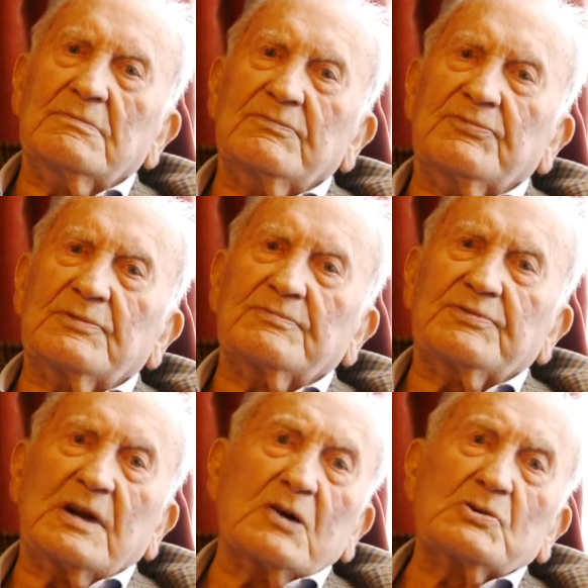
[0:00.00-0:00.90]
for
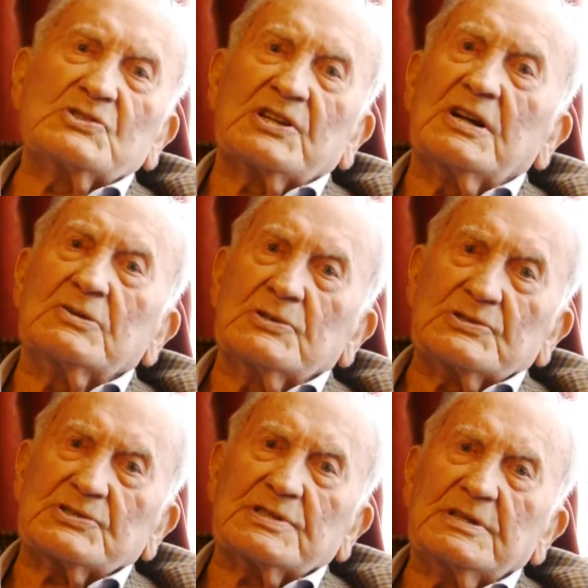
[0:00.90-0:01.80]
for hours and
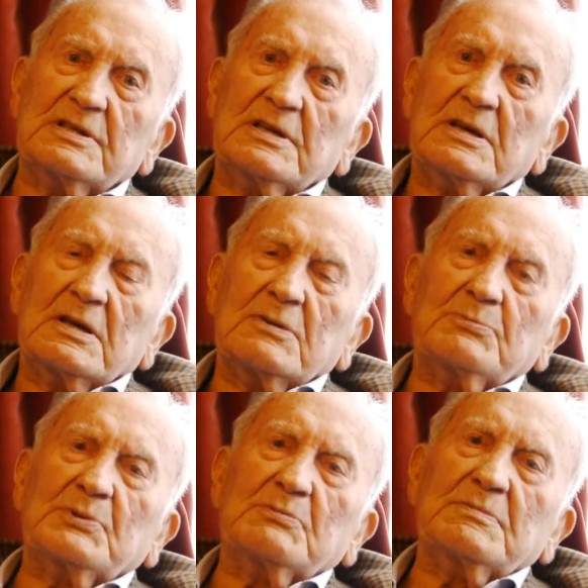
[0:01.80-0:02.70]
hours
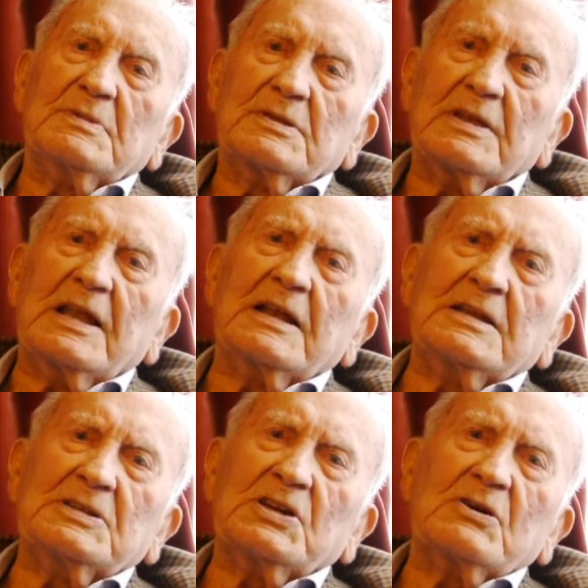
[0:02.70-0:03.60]
the
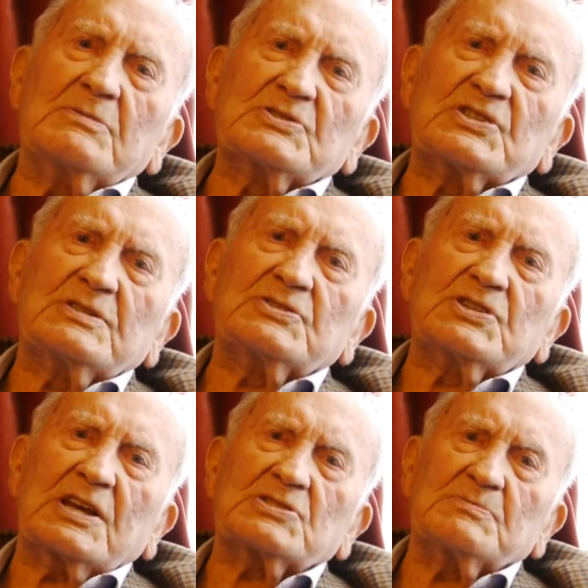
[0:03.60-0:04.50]
landlady always said,
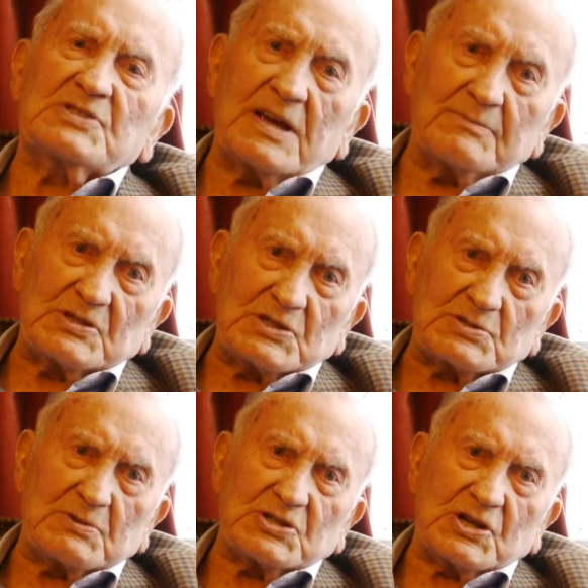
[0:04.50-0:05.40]
take some sandwiches
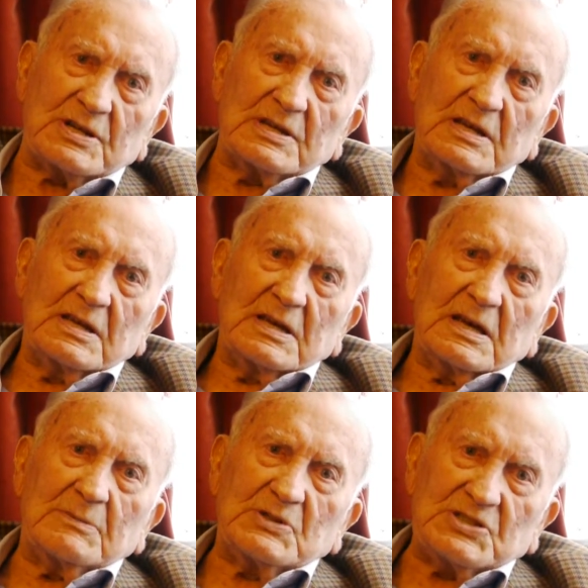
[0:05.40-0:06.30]
with you.
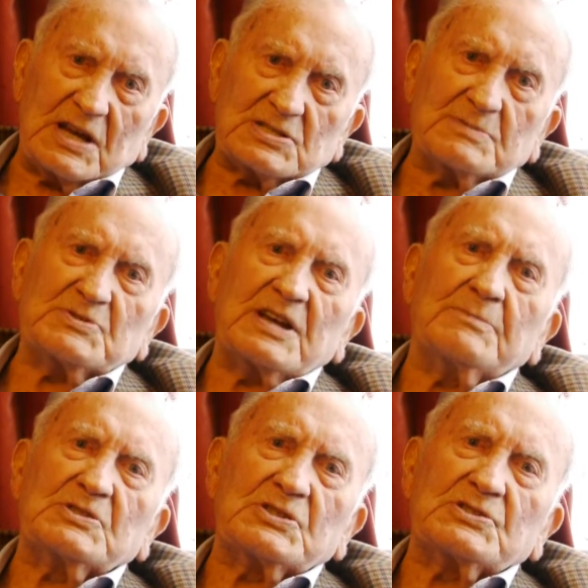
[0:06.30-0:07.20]
And we'd take some
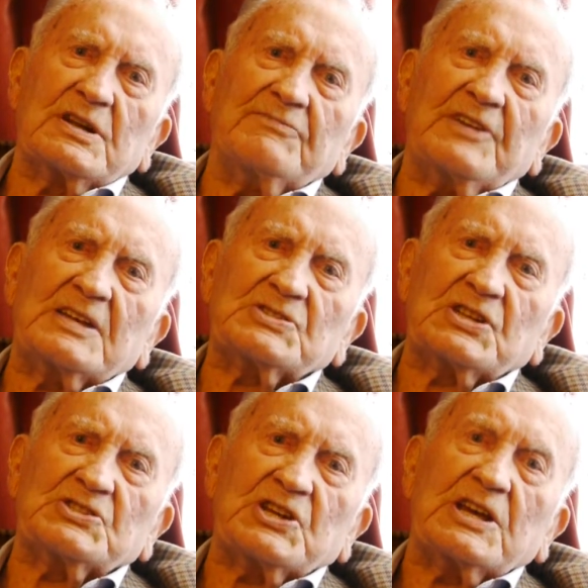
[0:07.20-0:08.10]
sandwiches and a flask
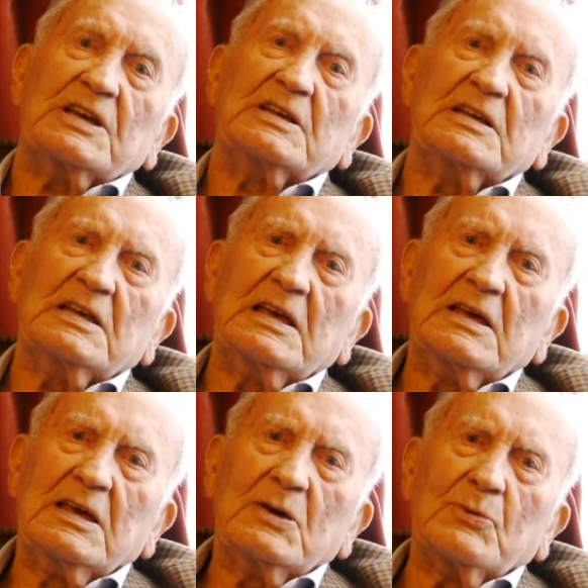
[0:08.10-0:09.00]
of tea
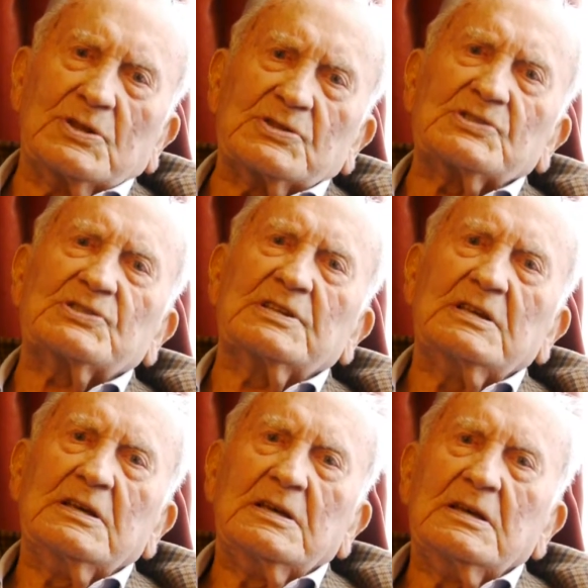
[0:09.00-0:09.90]
with us.
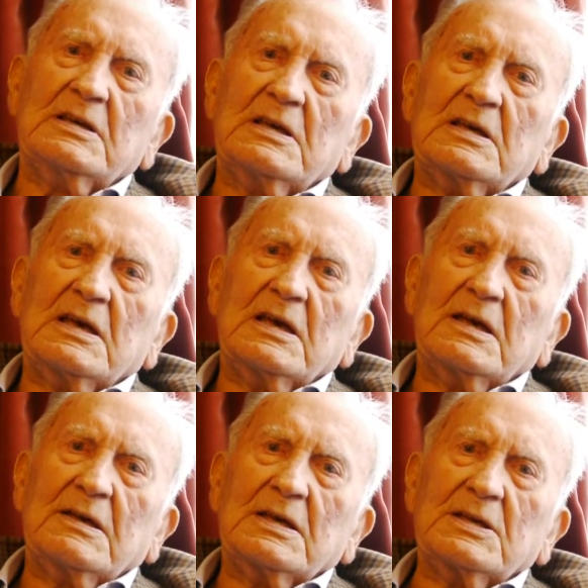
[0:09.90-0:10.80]

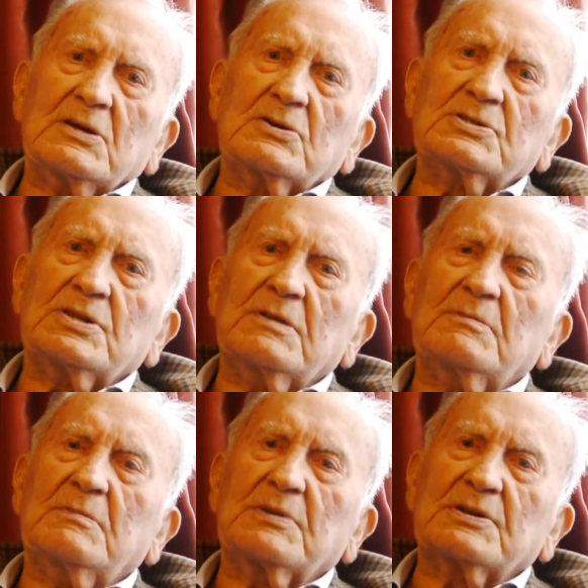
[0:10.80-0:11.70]
You know,
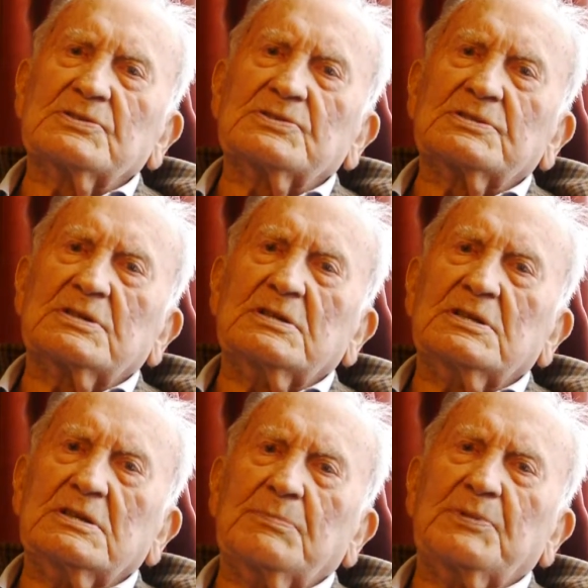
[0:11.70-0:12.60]
because
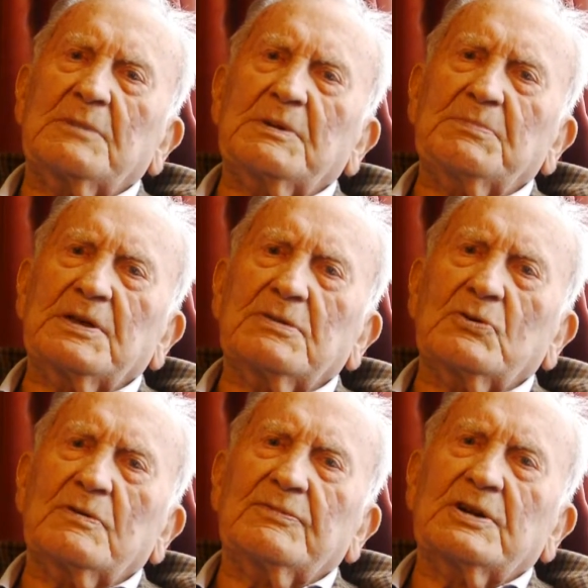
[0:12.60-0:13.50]
you'd probably be
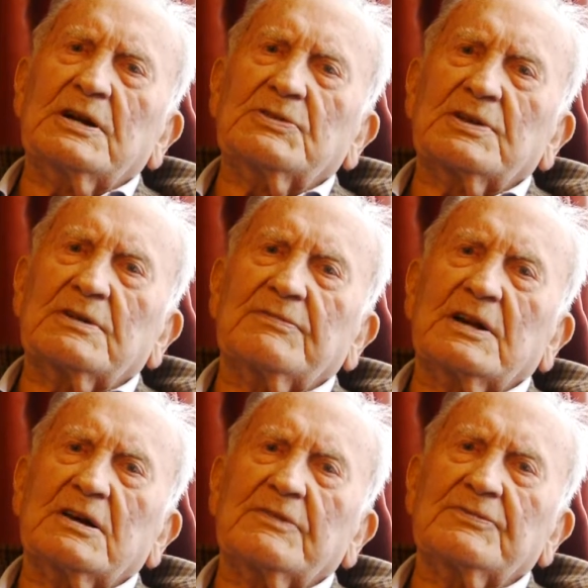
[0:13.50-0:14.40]
overnight there
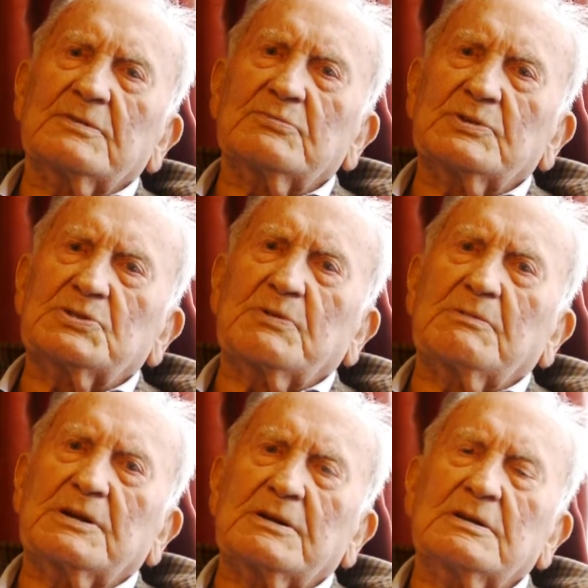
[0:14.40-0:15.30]
very often, which we
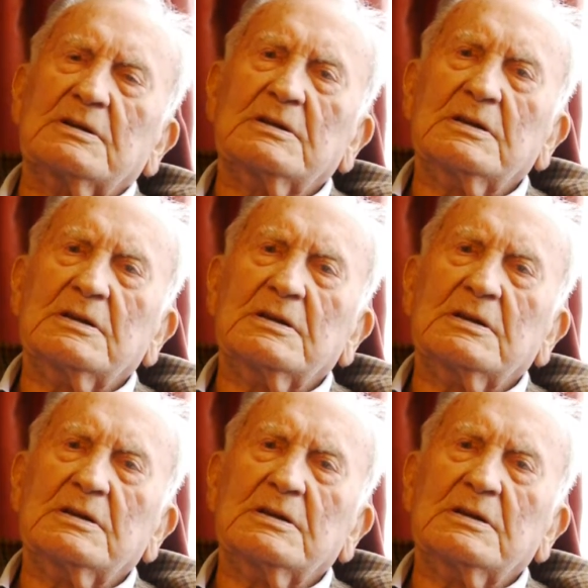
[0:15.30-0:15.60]
were.